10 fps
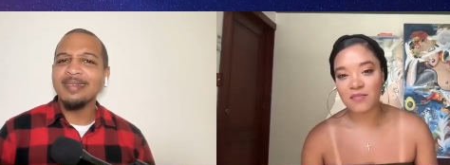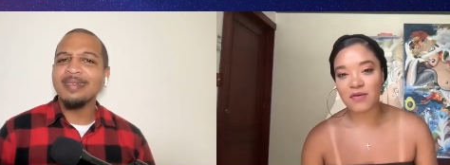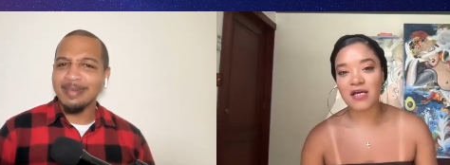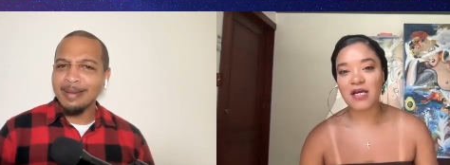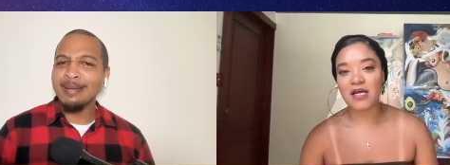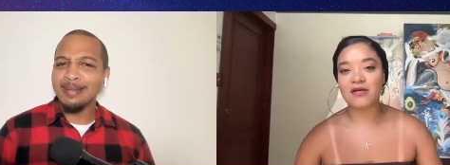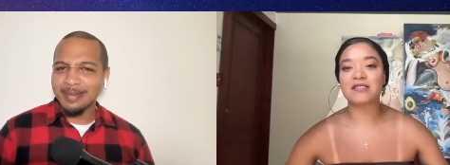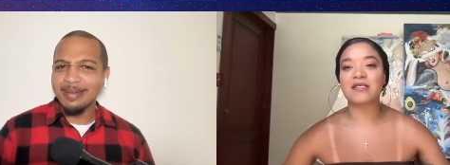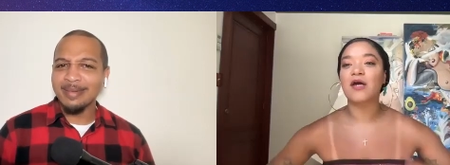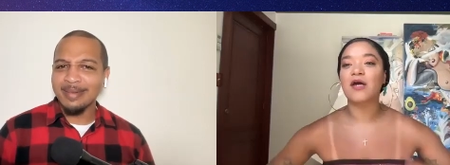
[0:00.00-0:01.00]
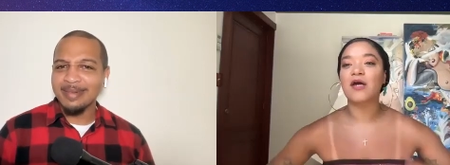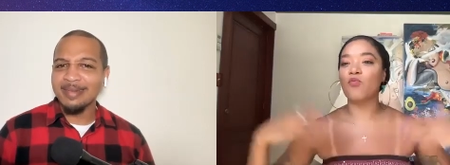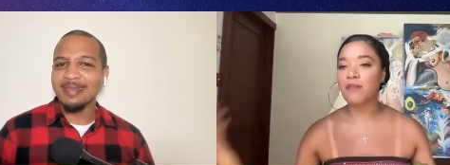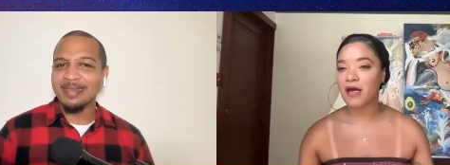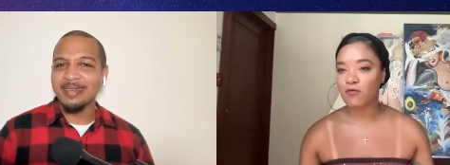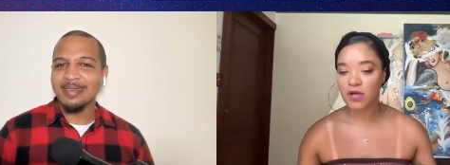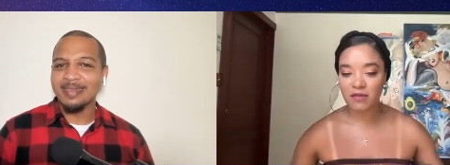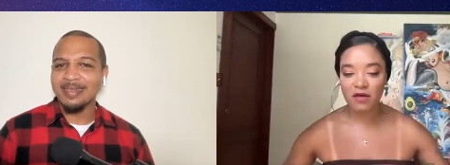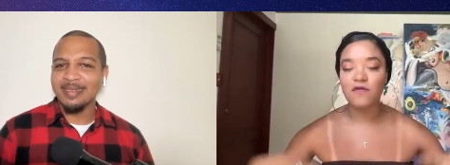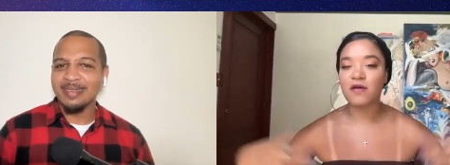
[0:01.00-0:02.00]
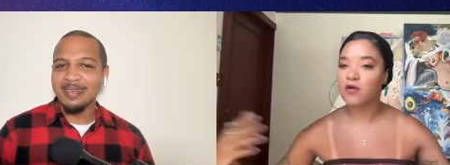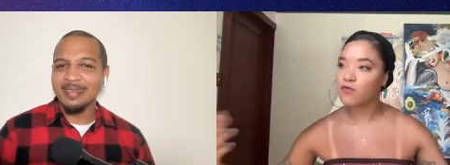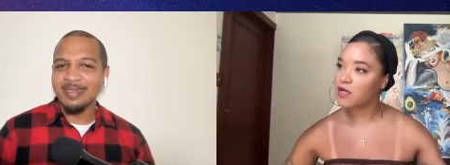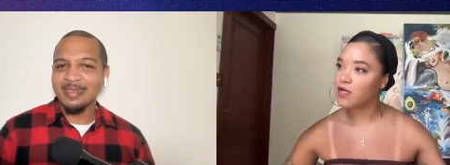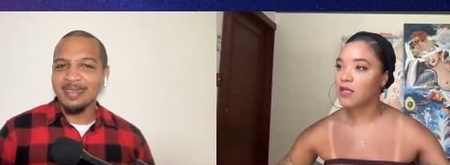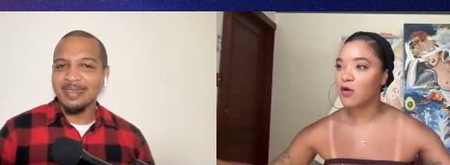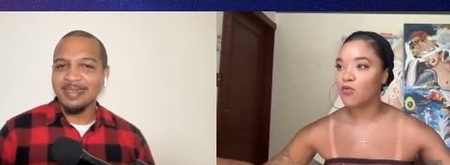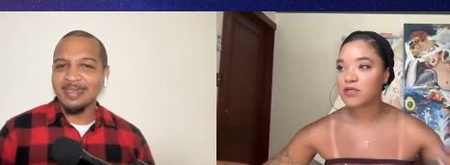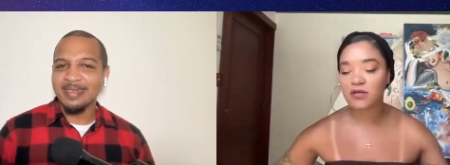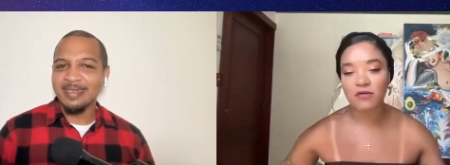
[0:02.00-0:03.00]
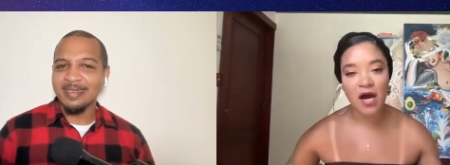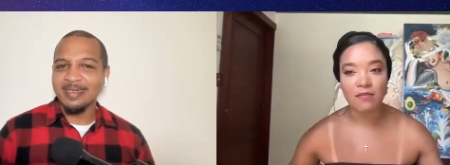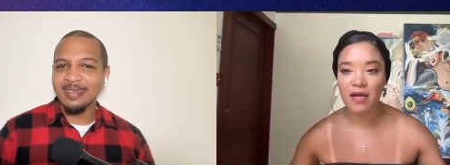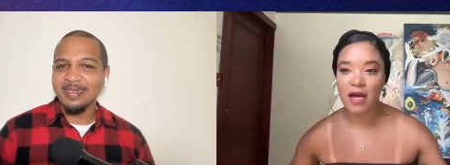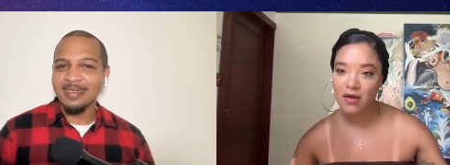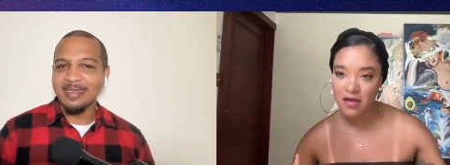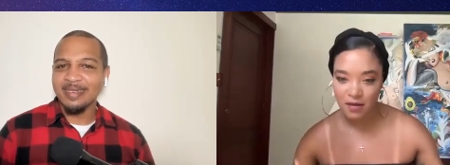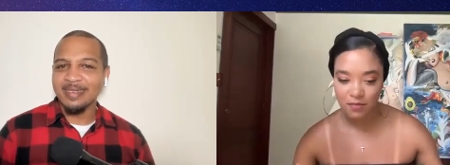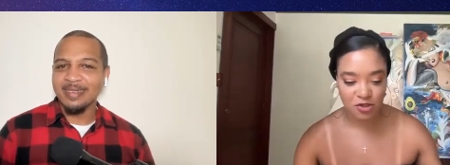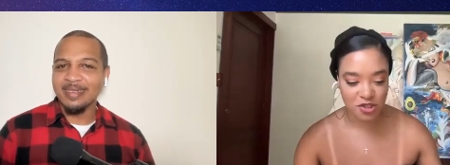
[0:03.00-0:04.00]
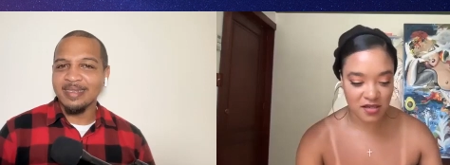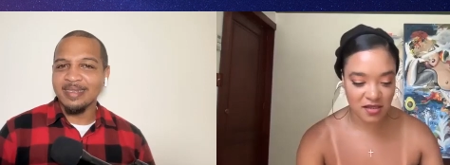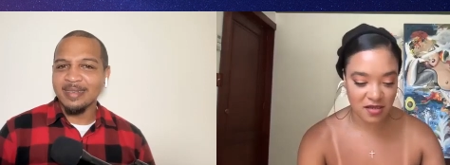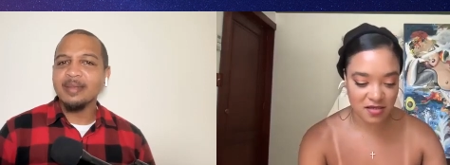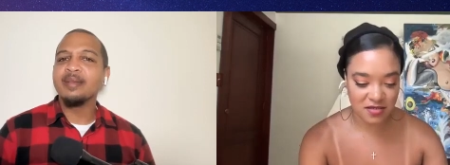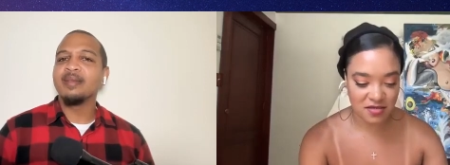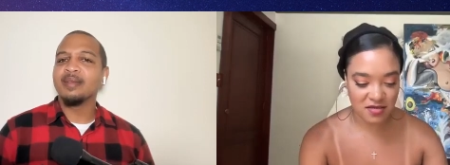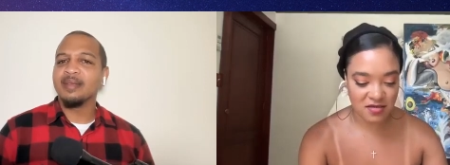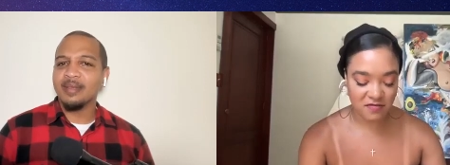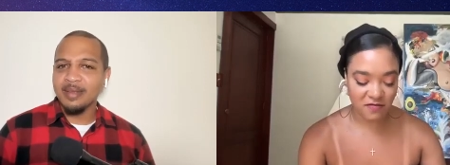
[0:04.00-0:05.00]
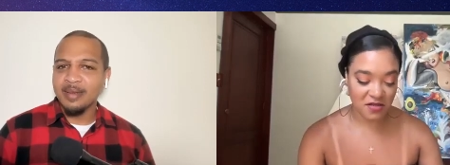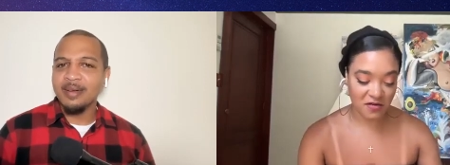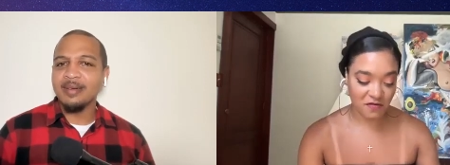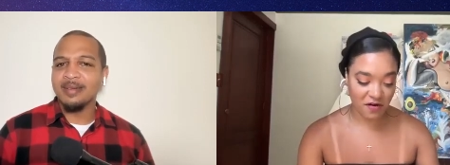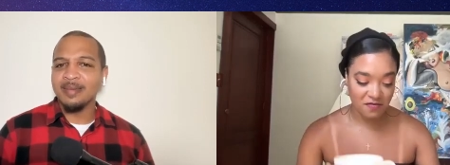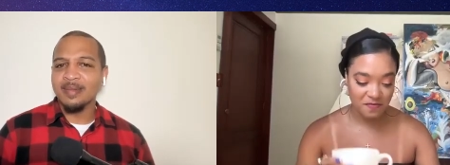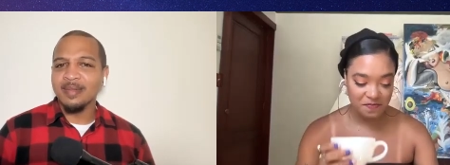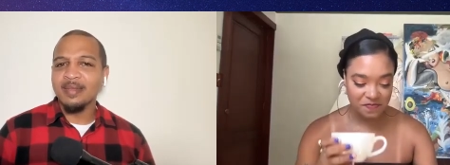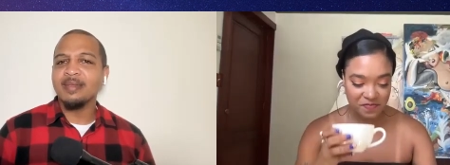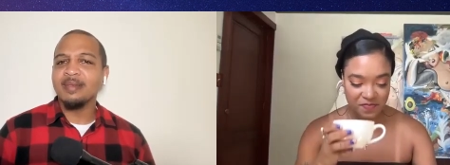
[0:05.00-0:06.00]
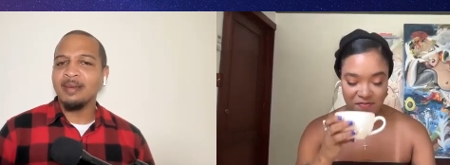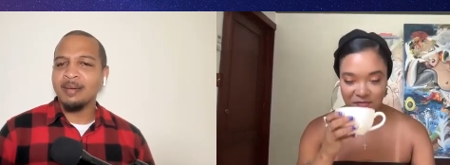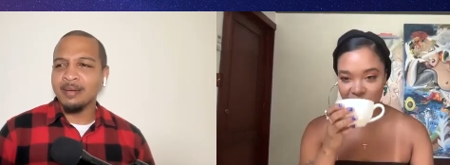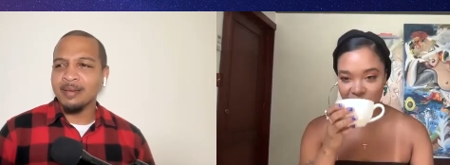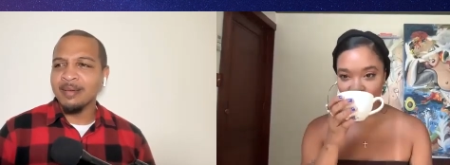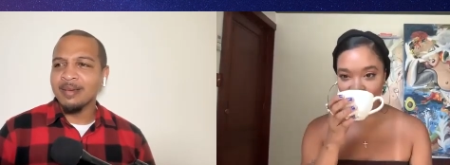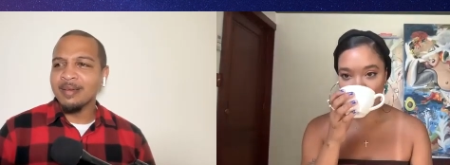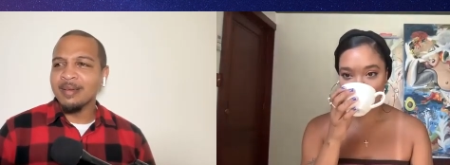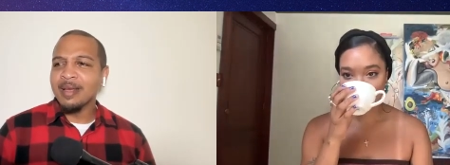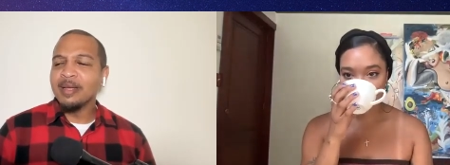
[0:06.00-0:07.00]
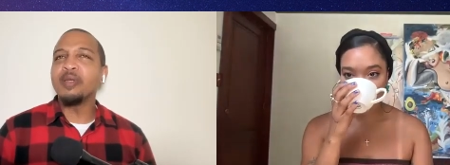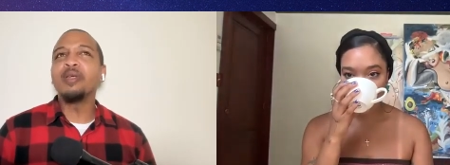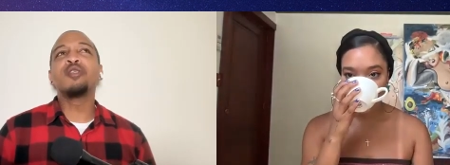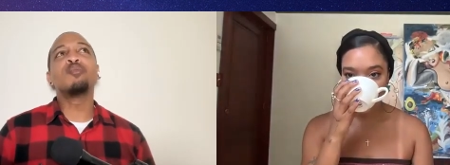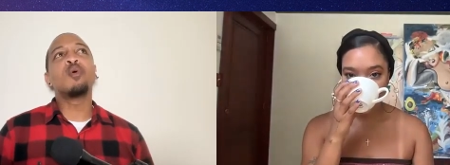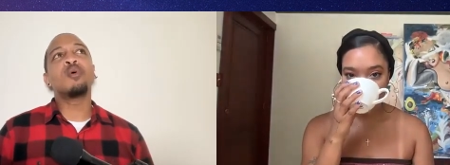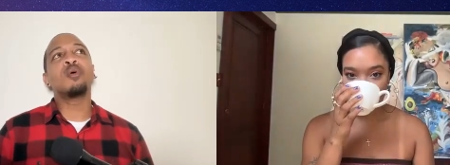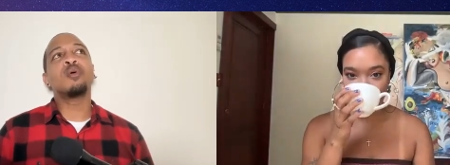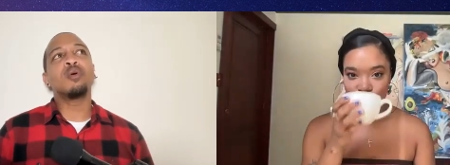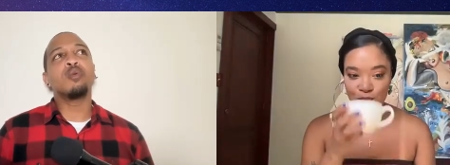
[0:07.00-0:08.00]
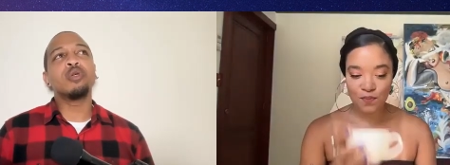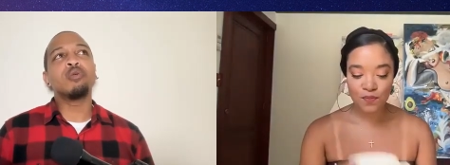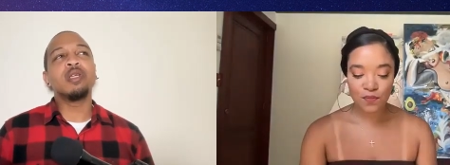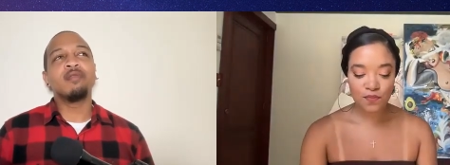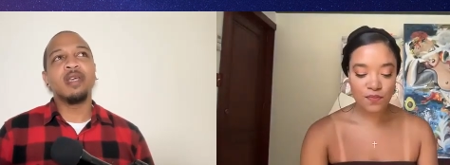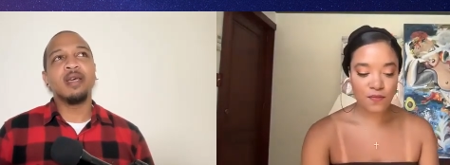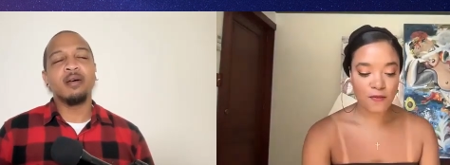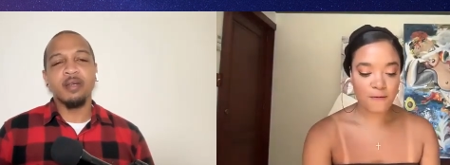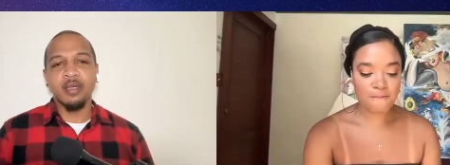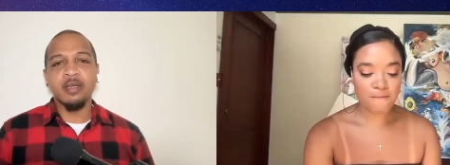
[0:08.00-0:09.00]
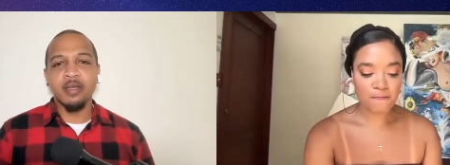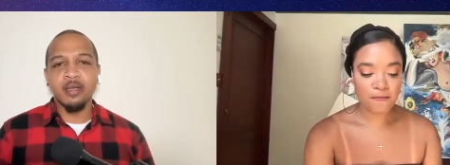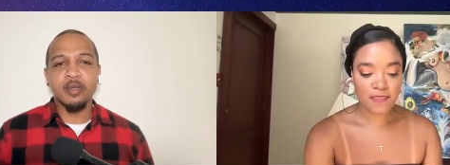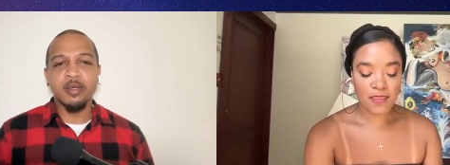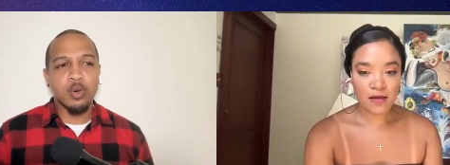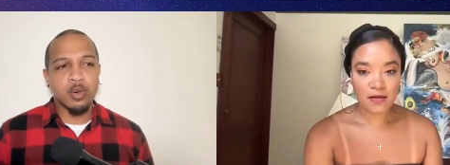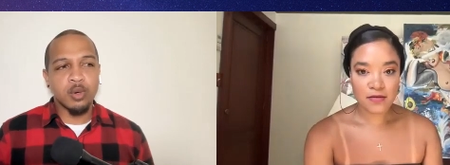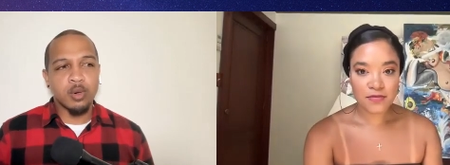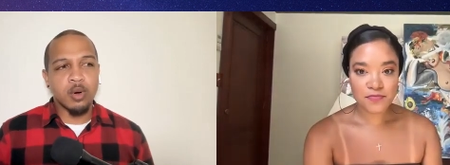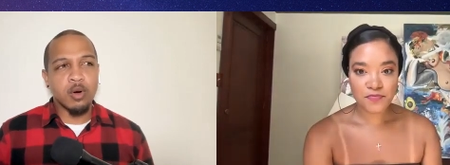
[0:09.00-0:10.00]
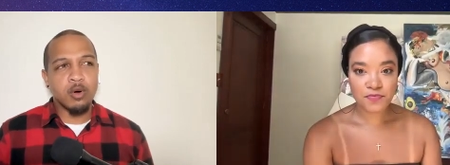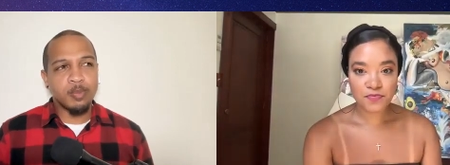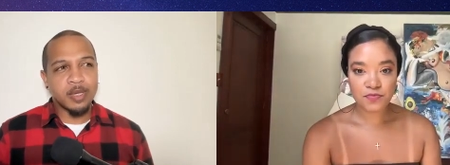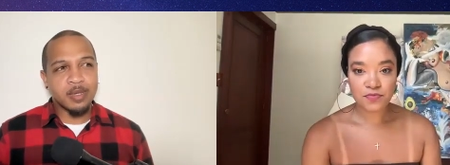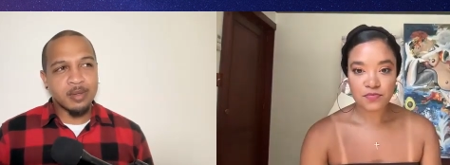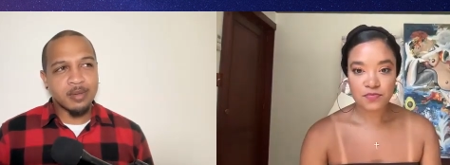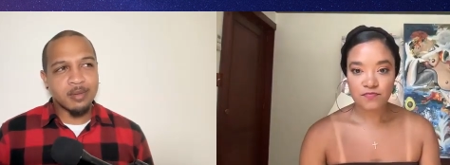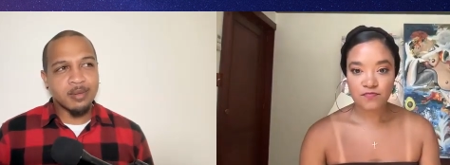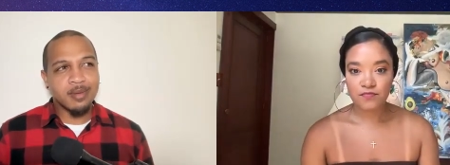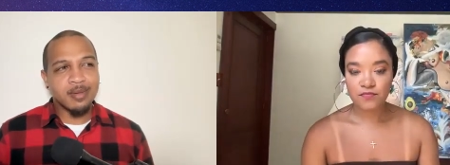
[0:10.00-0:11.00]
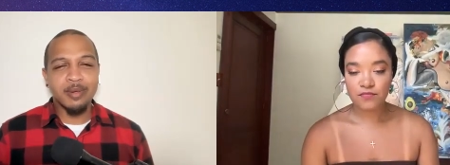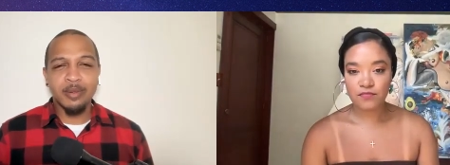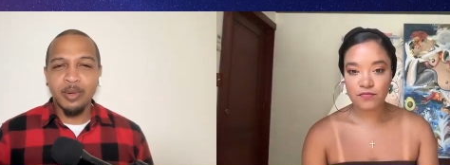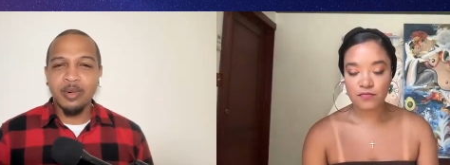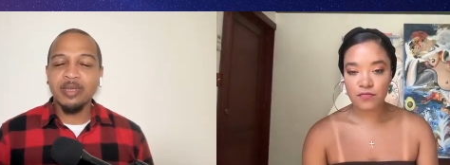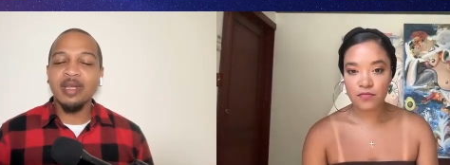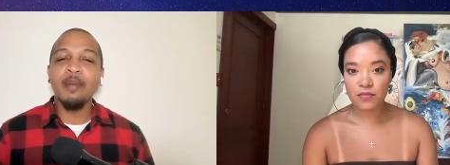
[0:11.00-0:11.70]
Speaker 1: But yeah. here it's like, what am I? What am I feeling? really like what's around me how can i project this it's very uh, different
Speaker 2: yeah it's, it's more where you live now it, it's more open than new york because i